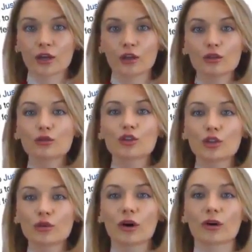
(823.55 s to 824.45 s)
you
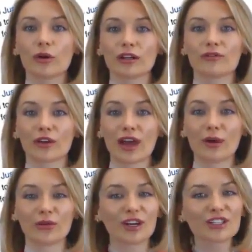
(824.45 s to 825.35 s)
too are going to feel
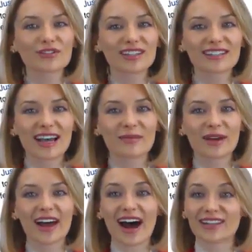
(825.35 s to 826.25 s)
that rush of
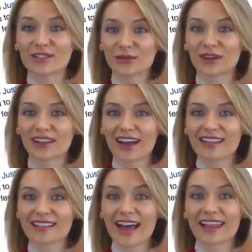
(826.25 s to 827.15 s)
excitement as you realize